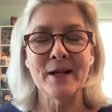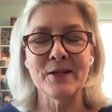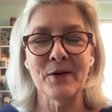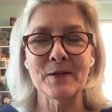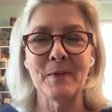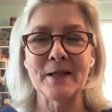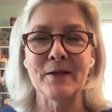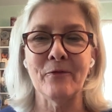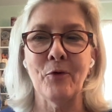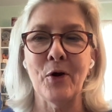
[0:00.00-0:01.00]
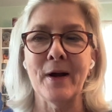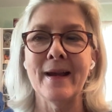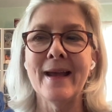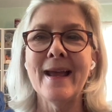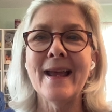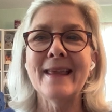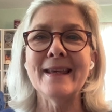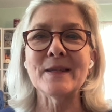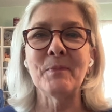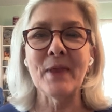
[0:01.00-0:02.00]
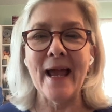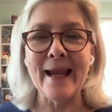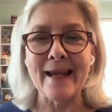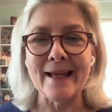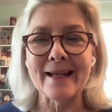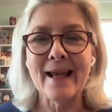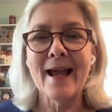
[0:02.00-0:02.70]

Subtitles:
too expensive for this blanket.